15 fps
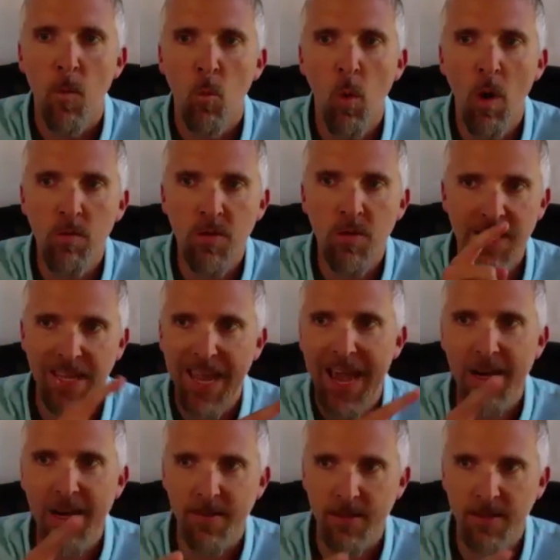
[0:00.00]
What was the
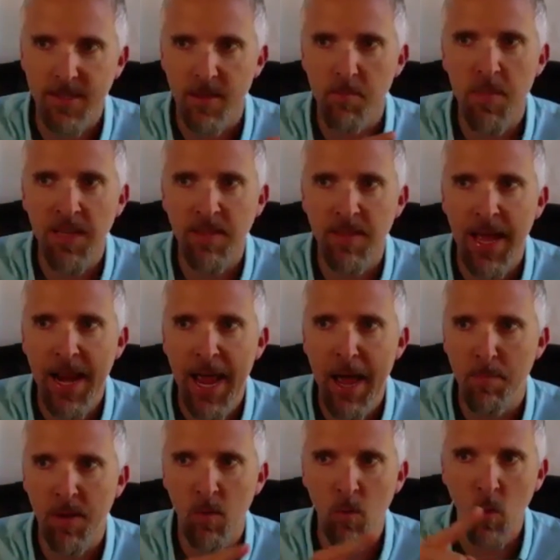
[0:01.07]
catalyst that made that
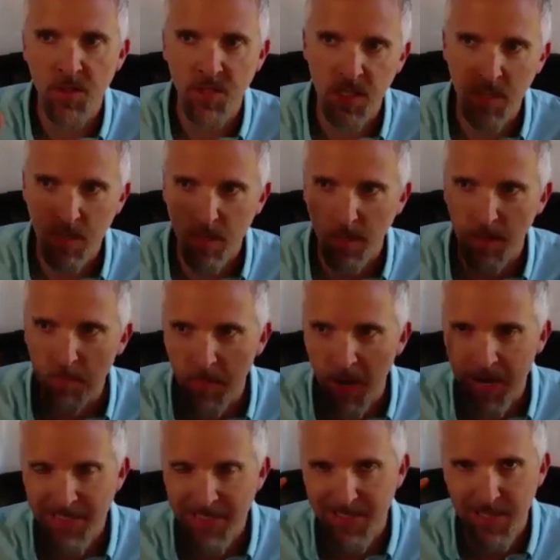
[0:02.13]
happen? Was it a
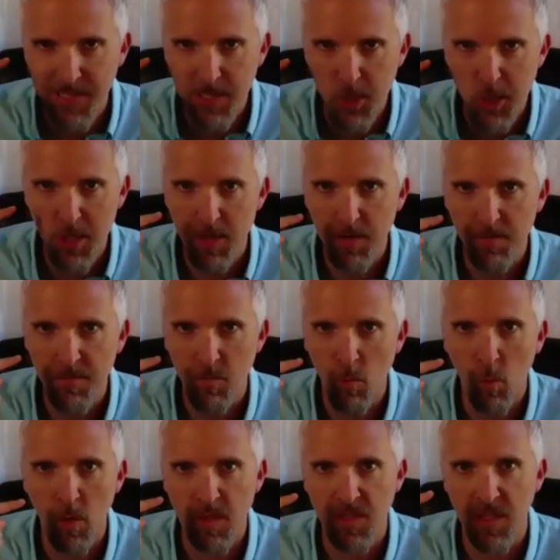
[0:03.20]
mindset shift?
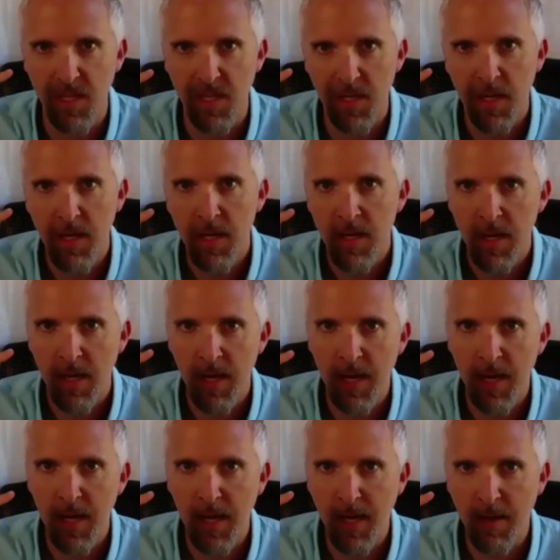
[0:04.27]
Was it
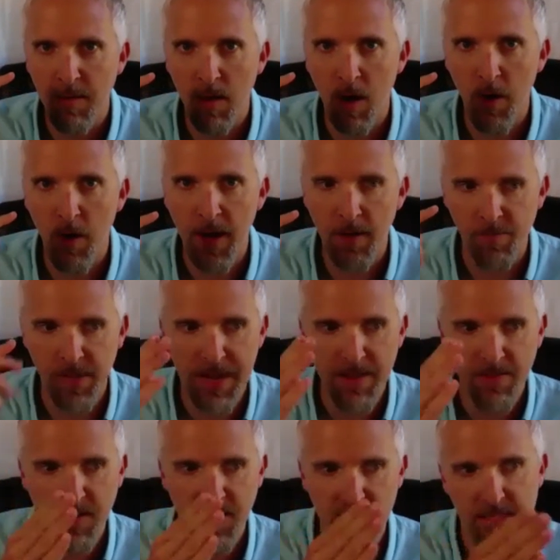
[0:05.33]
all right, I've
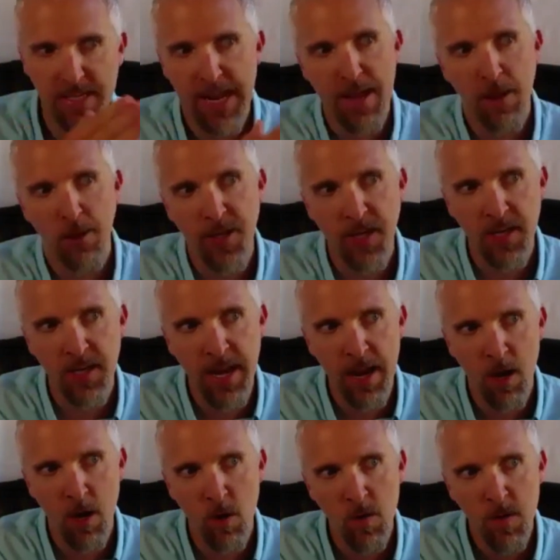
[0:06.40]
got this dialed in
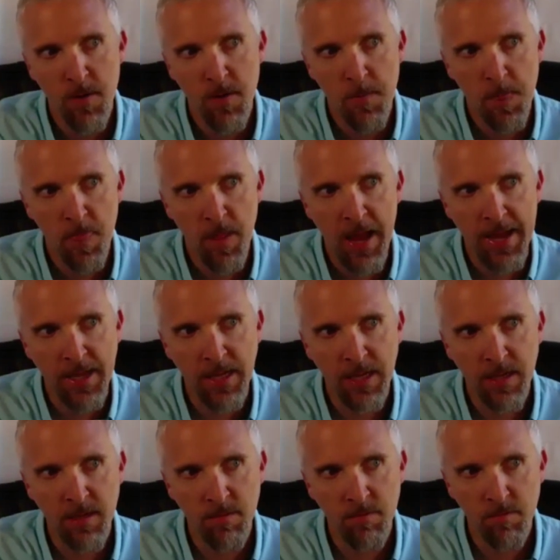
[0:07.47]
now, I
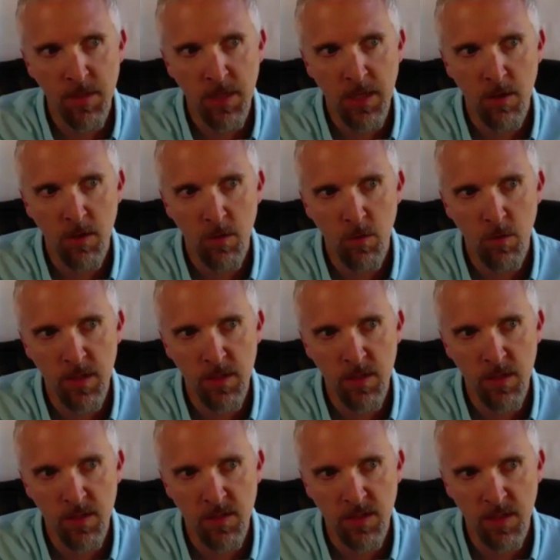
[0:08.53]
can,
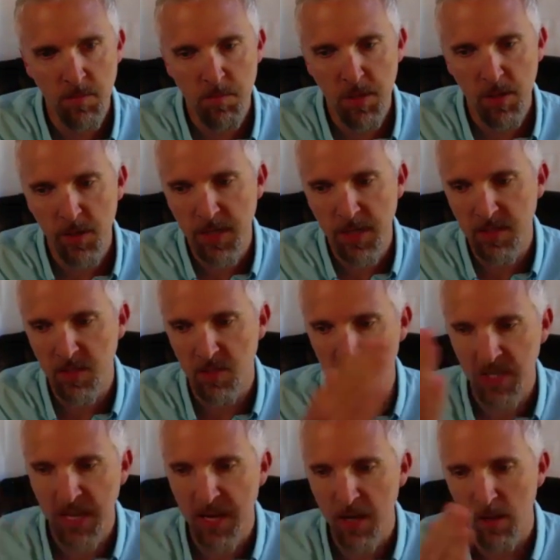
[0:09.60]
it's an ability to
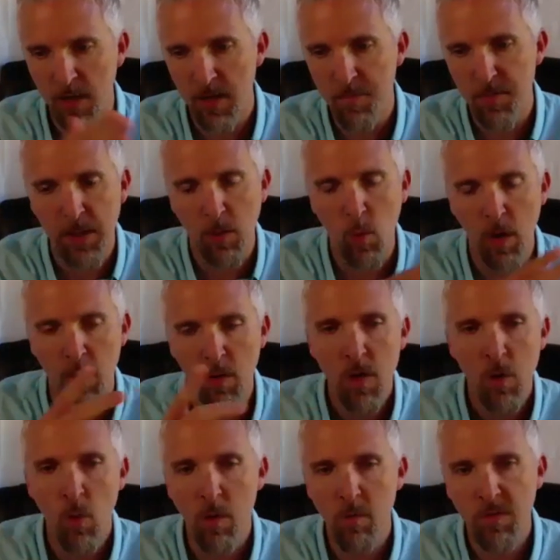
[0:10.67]
scale up. Like what
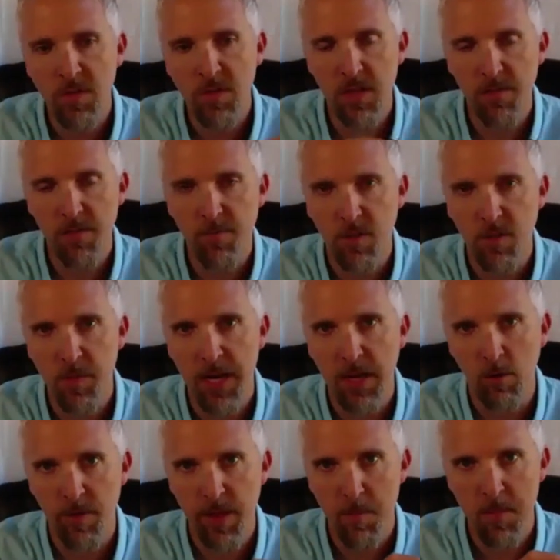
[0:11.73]
was the difference
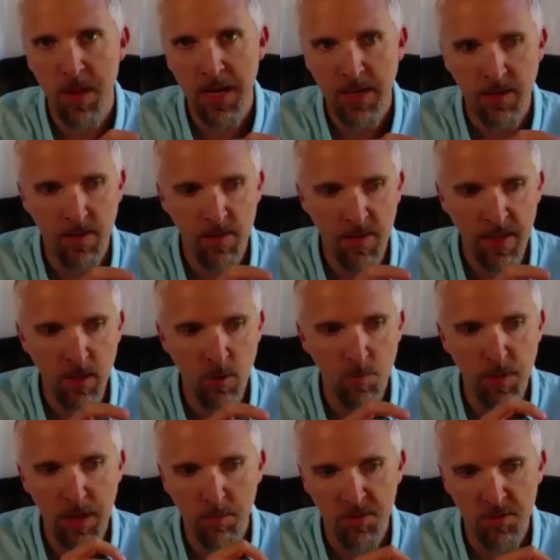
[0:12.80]
maker that made that you
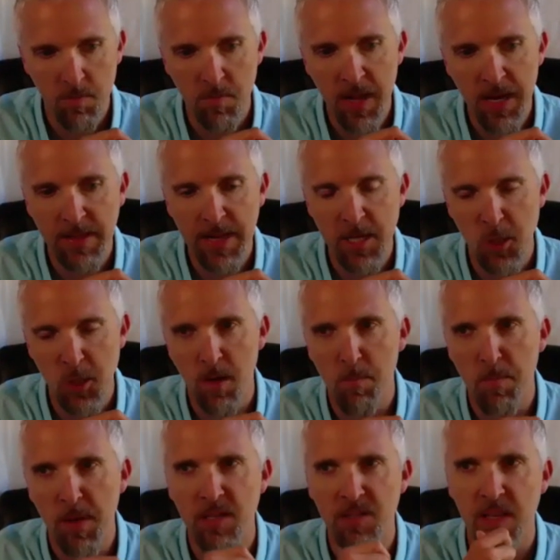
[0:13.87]
be able to make that jump?
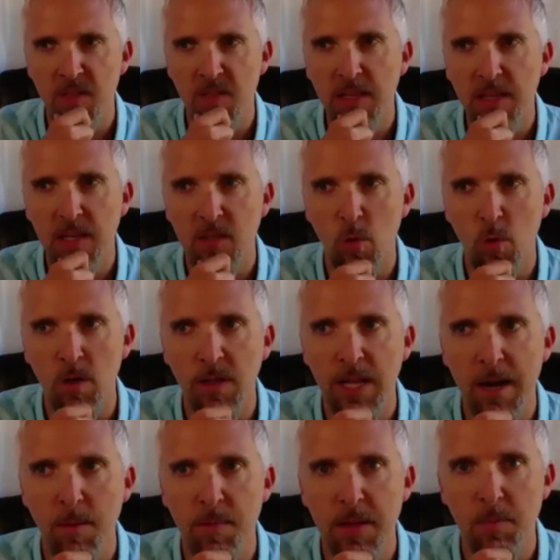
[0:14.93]
Because I think that's where a
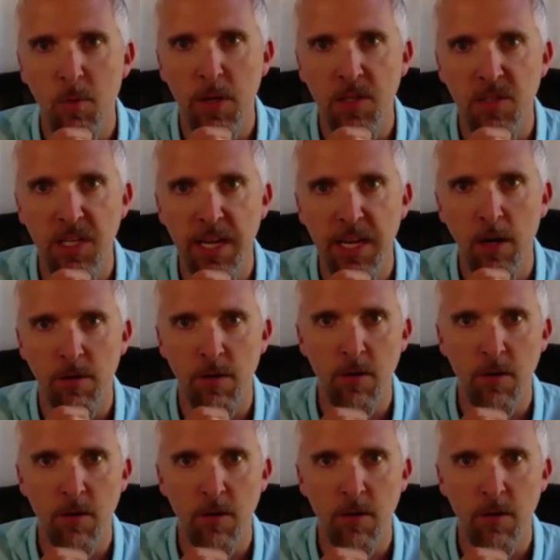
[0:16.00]
lot of people get scared.